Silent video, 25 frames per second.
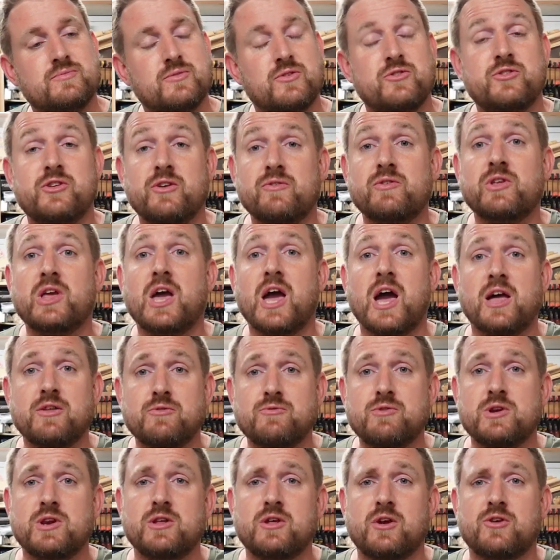So over there, I had a
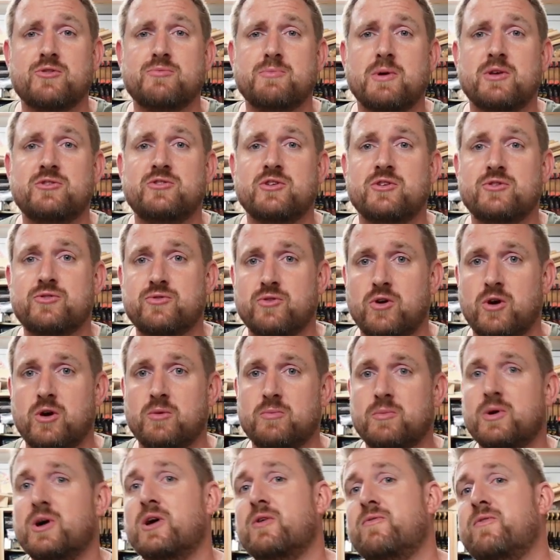really nice message
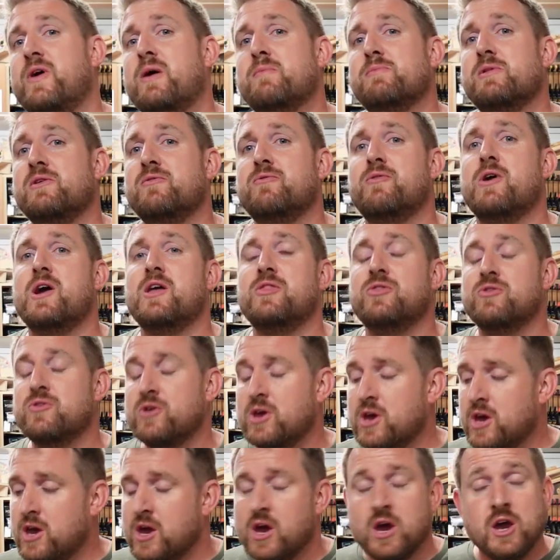from a family friend
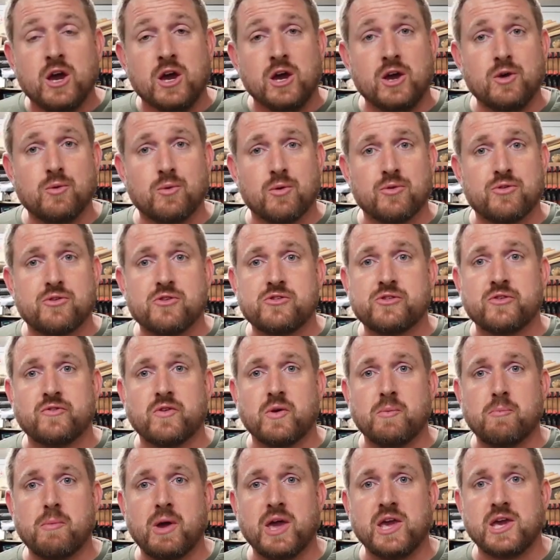who wanted
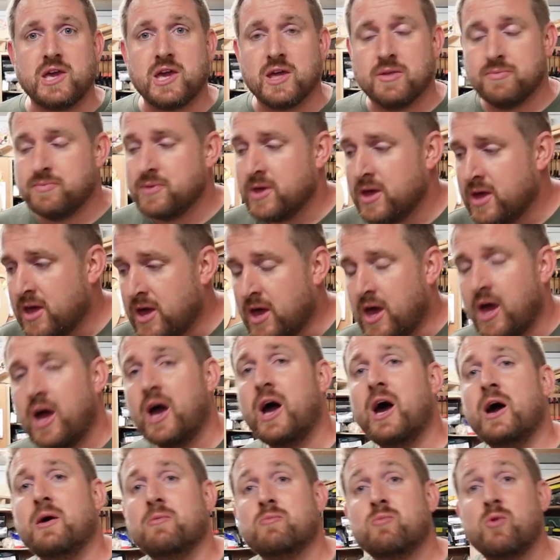something making.
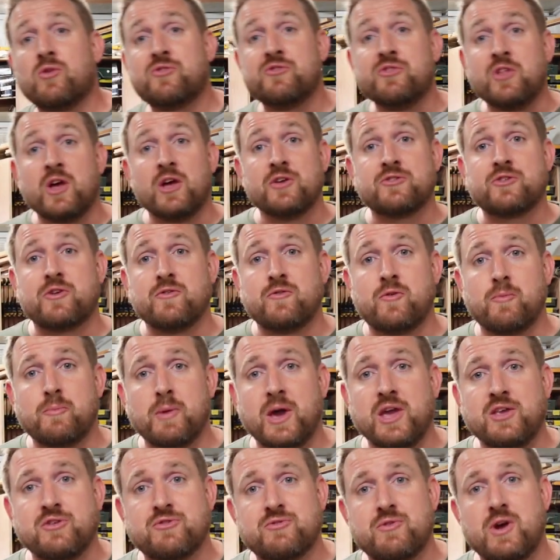Wasn't asking for
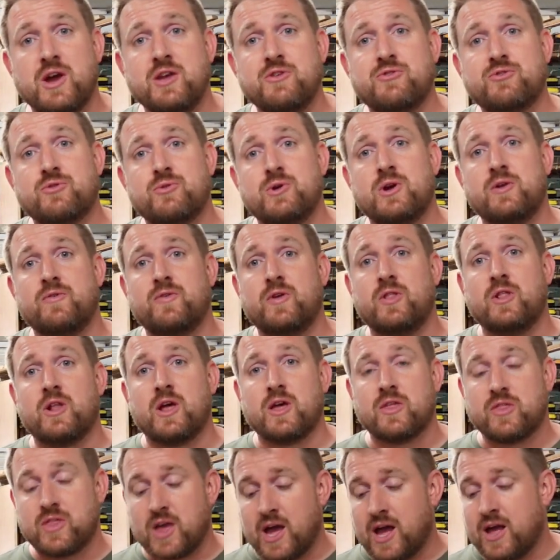mates rates or anything
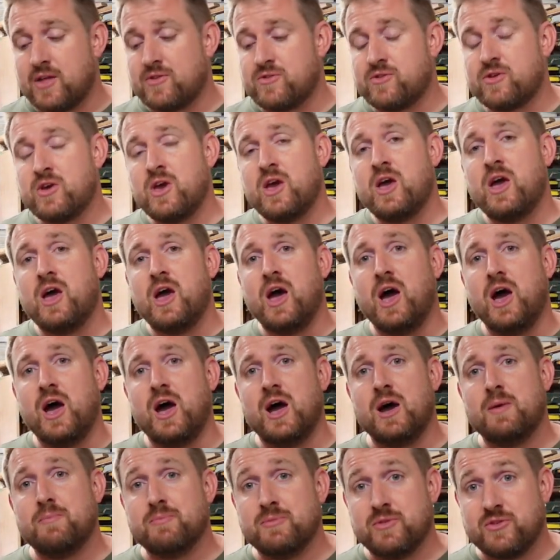like that.
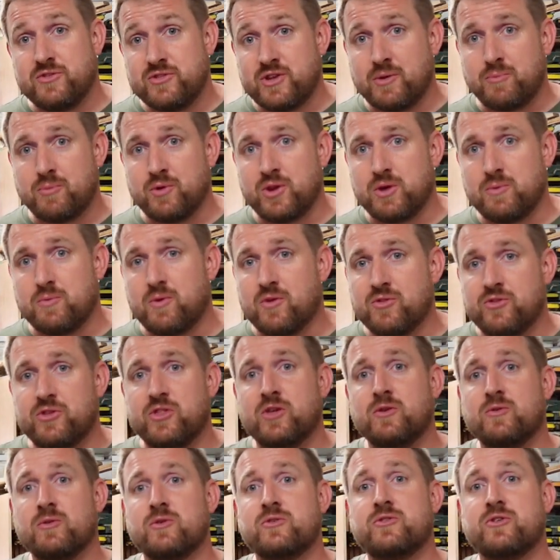Said what he wanted.
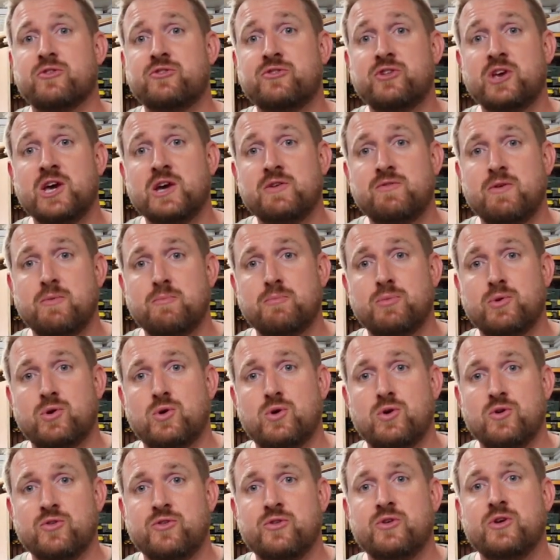It was a serving
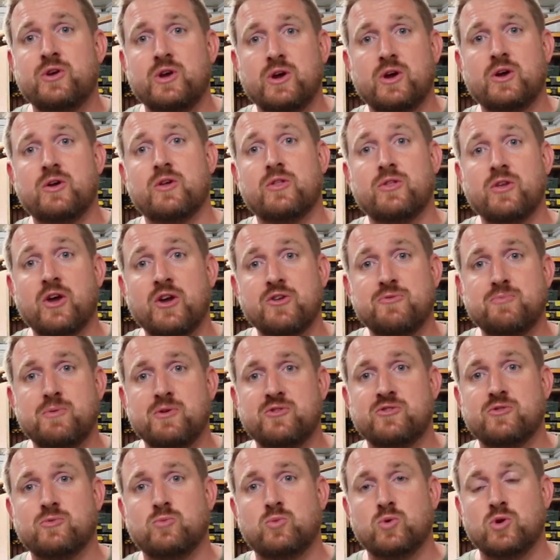board, a nice
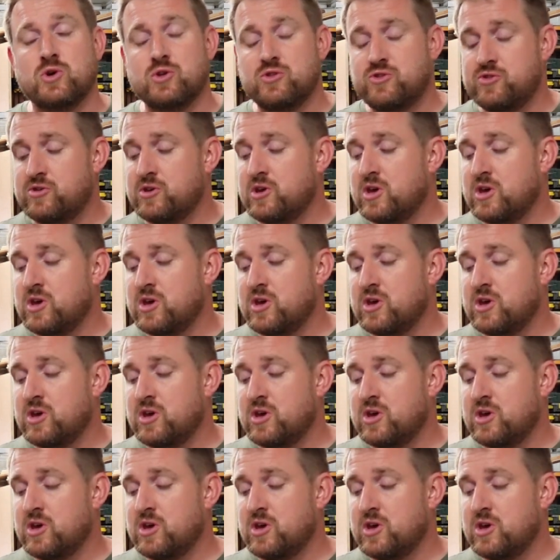piece of wood